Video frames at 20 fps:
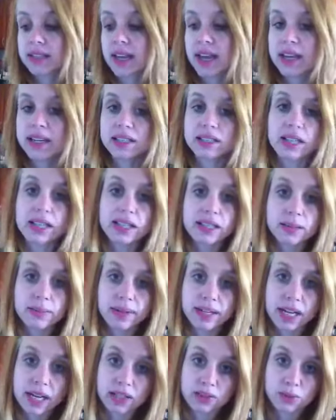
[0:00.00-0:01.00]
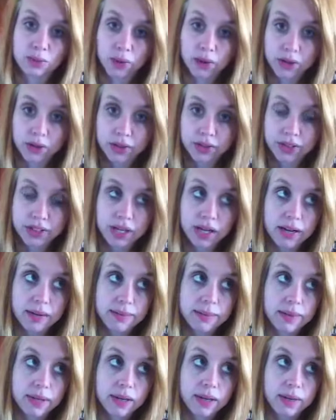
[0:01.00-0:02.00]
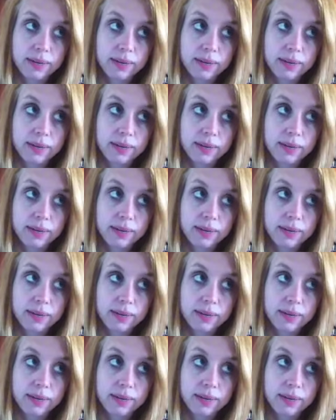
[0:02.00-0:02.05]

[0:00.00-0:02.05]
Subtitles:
cake and take it to my dad's work all the time